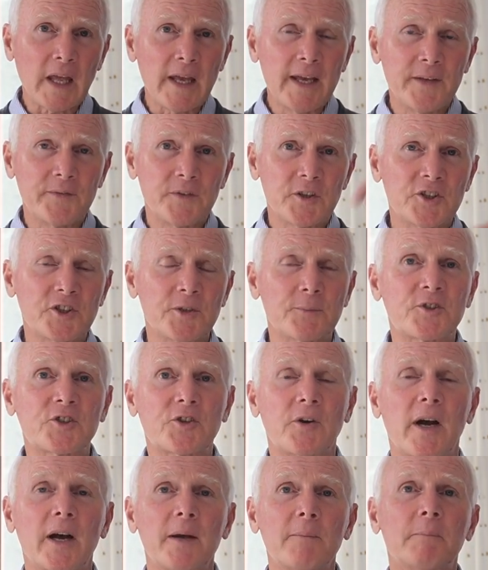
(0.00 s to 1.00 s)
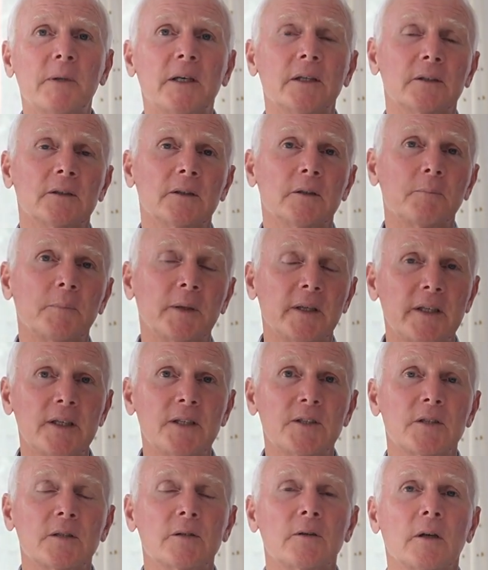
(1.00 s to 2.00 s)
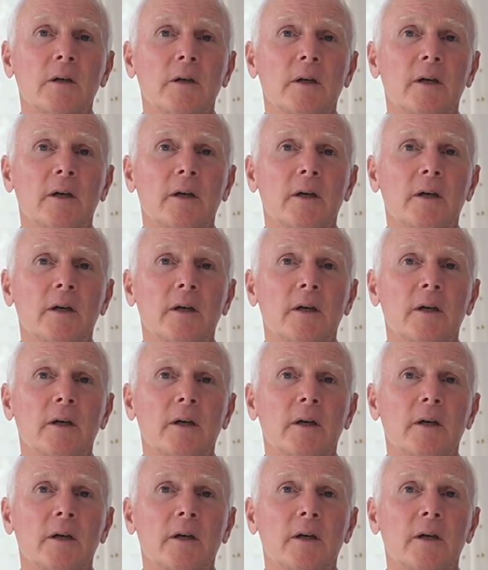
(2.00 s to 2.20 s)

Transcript: Hit the subscribe button, and please